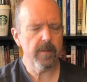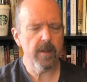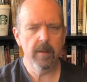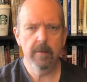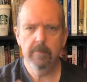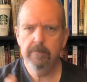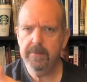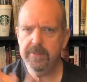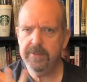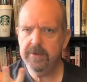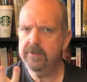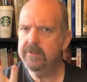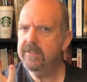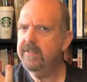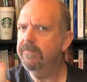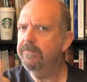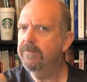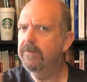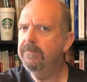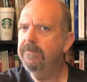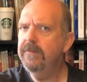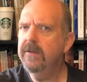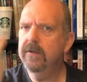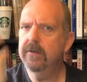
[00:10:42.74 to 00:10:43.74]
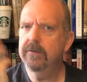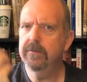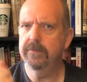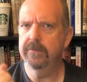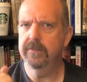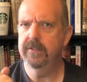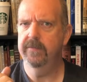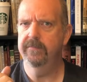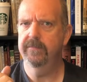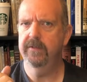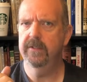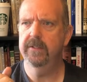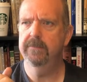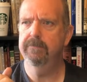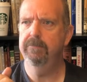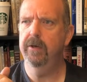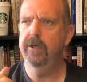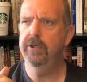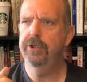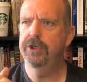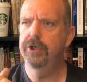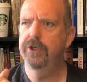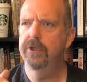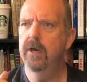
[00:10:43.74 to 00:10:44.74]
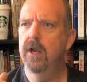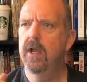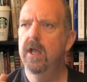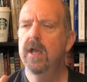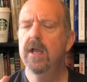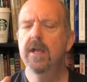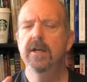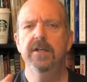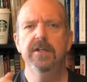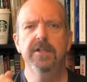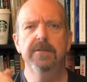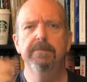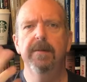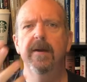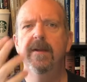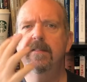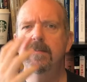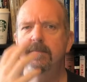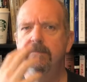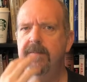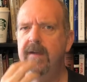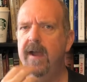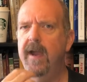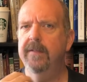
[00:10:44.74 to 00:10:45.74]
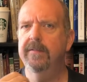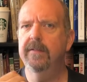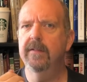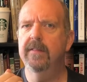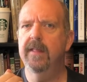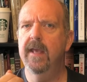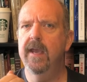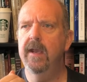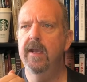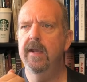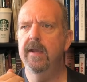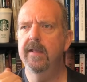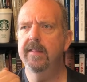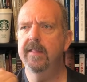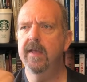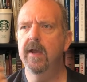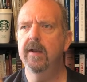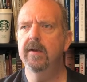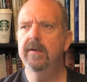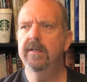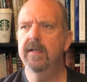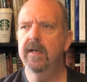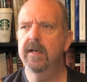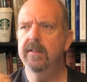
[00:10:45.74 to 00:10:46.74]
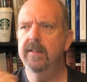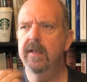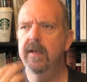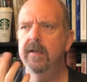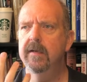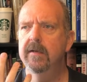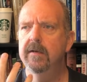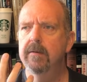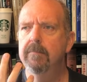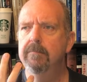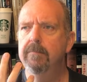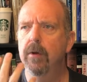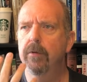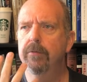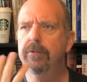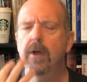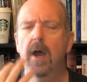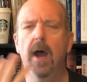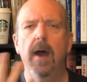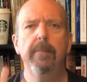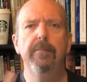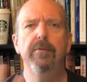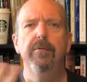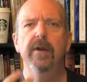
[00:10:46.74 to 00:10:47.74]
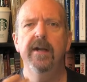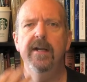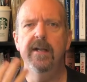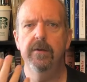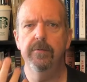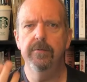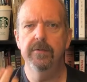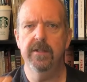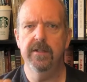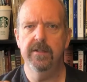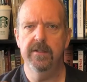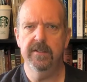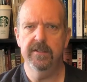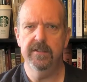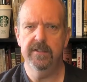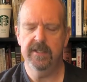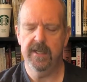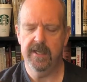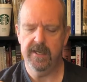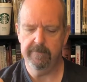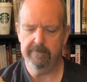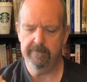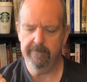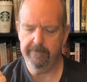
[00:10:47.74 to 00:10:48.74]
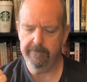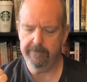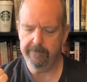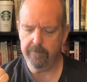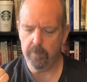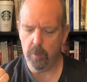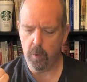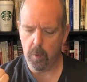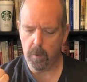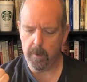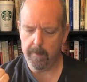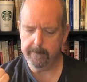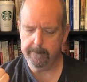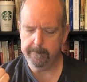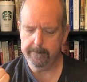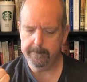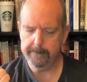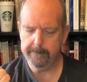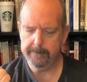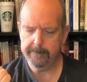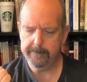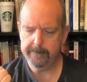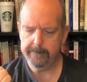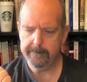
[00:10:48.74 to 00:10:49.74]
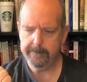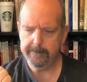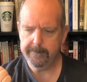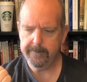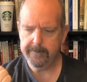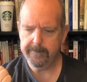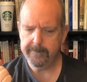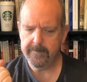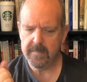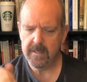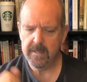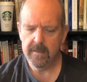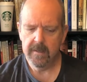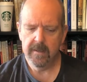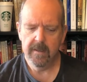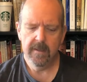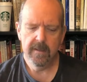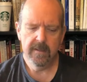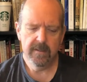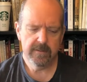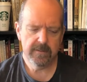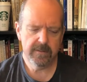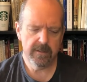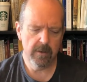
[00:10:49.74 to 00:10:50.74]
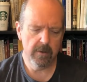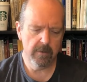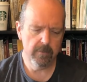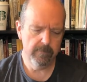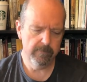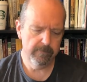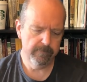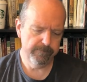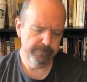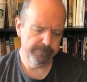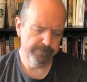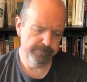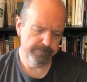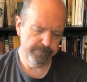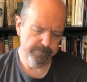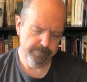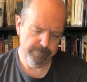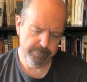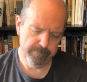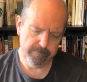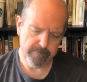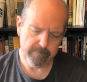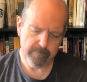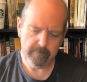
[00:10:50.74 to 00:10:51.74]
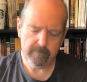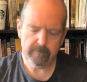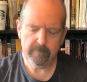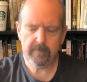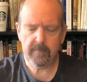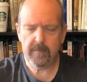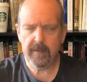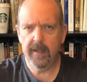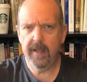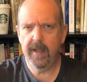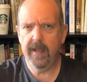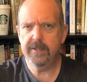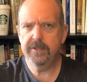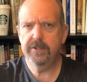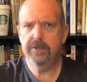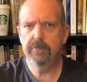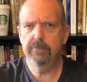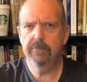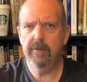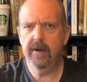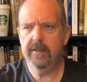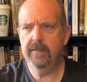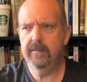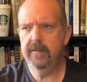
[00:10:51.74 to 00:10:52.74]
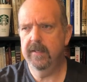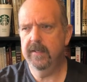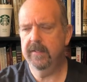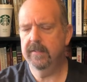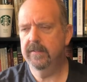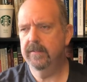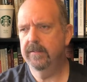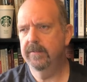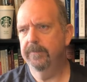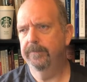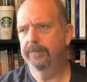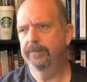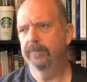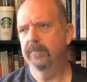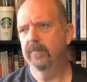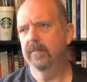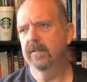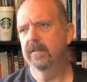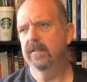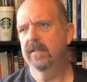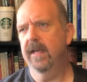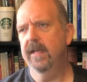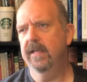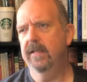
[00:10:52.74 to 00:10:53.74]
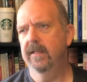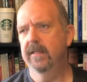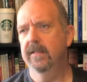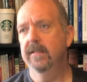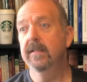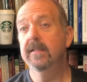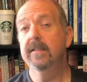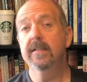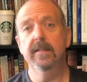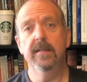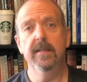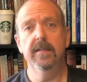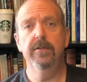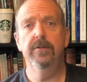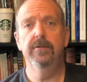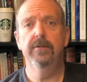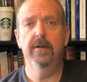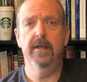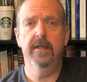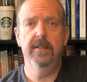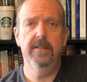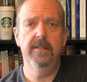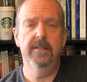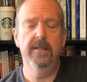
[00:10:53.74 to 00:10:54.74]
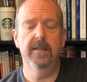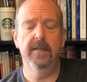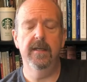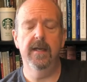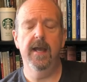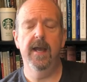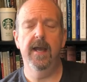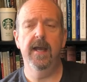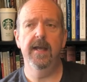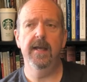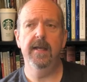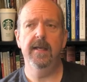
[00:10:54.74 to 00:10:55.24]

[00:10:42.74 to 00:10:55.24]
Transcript: But they're different vehicles of expression, despite the fact that they that uh, they are both operating within the same form. So, as you read this, Zeitlin is an interesting guy.